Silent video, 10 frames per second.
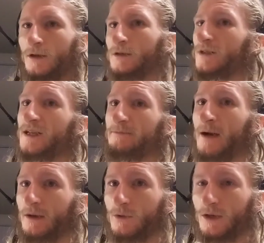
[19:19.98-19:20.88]

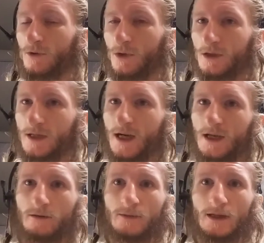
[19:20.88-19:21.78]
Despite what court
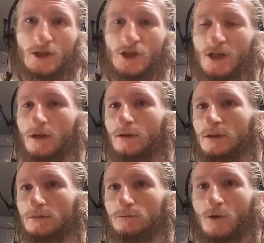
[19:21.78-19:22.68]
documents show
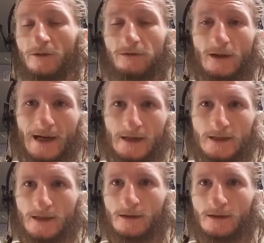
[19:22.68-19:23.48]
and reflect,